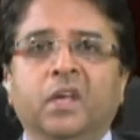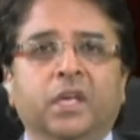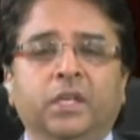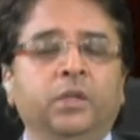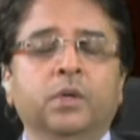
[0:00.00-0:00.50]

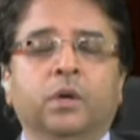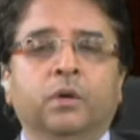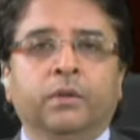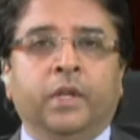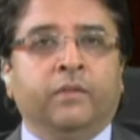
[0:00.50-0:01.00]
you
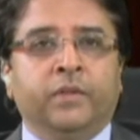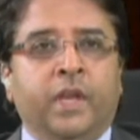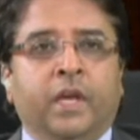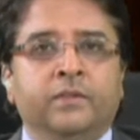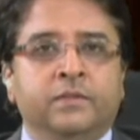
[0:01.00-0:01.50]
know that for the
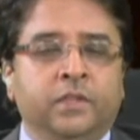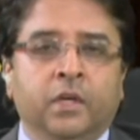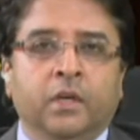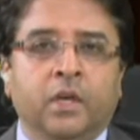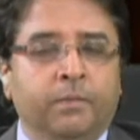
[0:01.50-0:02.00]
next
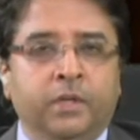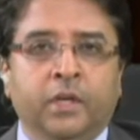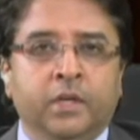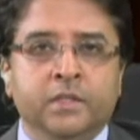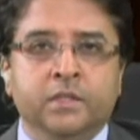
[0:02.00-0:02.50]
year, couple of
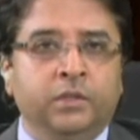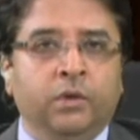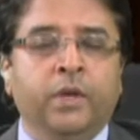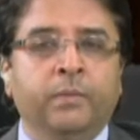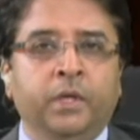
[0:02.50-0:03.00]
years, you're
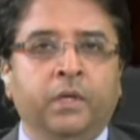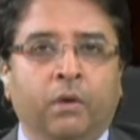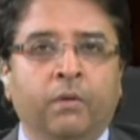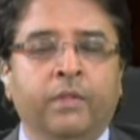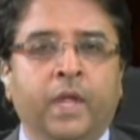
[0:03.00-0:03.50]
going to be
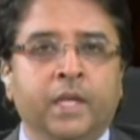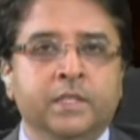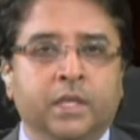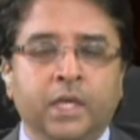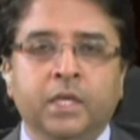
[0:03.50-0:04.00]
on
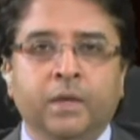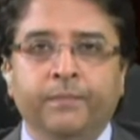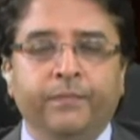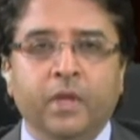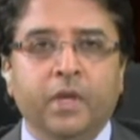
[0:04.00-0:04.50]
that income,
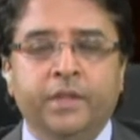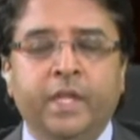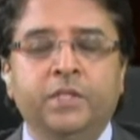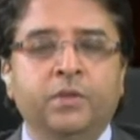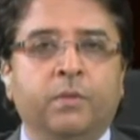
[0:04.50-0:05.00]
then
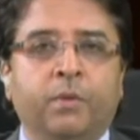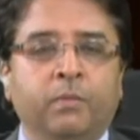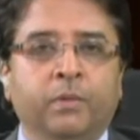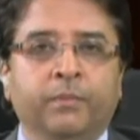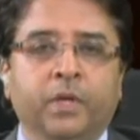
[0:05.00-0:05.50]
it's not a
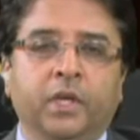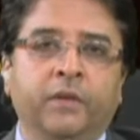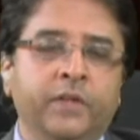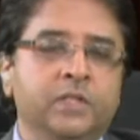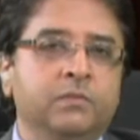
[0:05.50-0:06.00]
problem. But
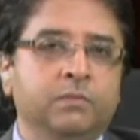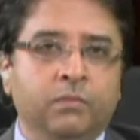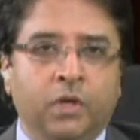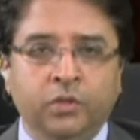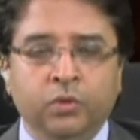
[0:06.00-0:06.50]
if it's
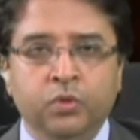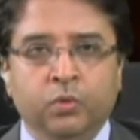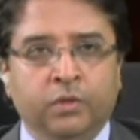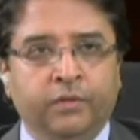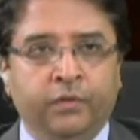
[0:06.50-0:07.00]

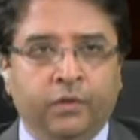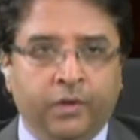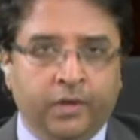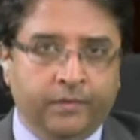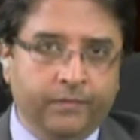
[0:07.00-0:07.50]
unusual, if you're going
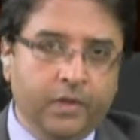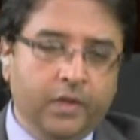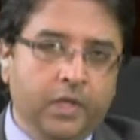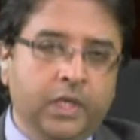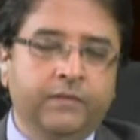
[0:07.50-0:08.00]
to
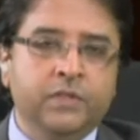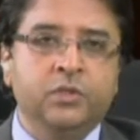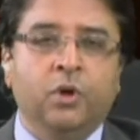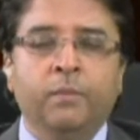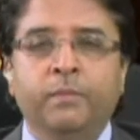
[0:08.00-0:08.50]
leave a
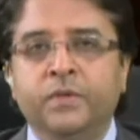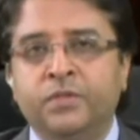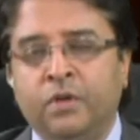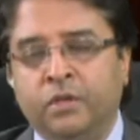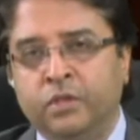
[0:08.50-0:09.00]
job,
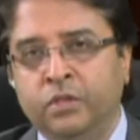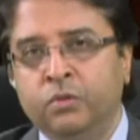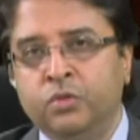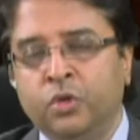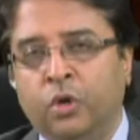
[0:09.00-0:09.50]
start a new
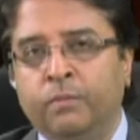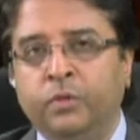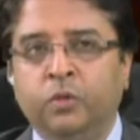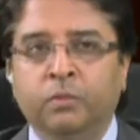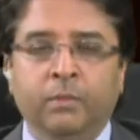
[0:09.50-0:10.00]
job,
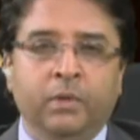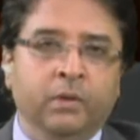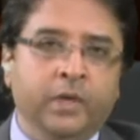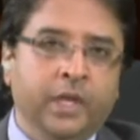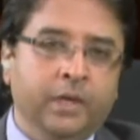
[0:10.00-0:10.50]
you might be
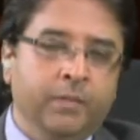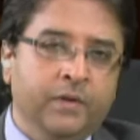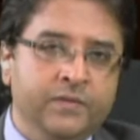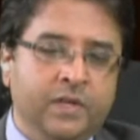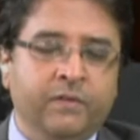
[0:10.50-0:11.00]
looking at a bit
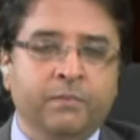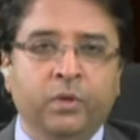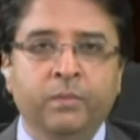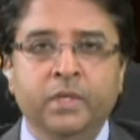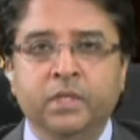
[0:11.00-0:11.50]
of
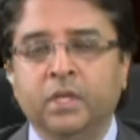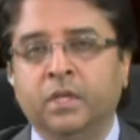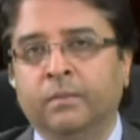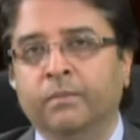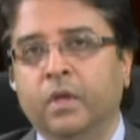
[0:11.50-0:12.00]
self-employment
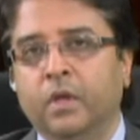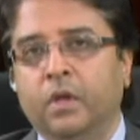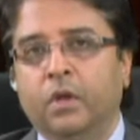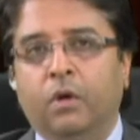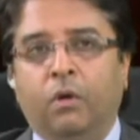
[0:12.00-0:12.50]
income,
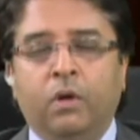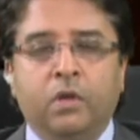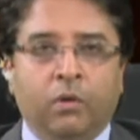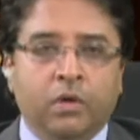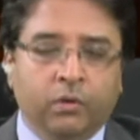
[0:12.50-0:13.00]
or
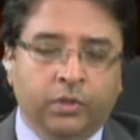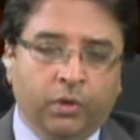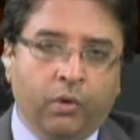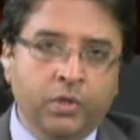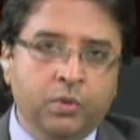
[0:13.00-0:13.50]
you're
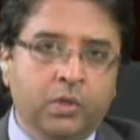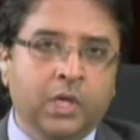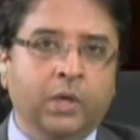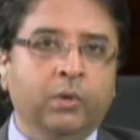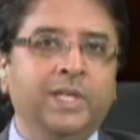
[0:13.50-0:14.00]
going to rely on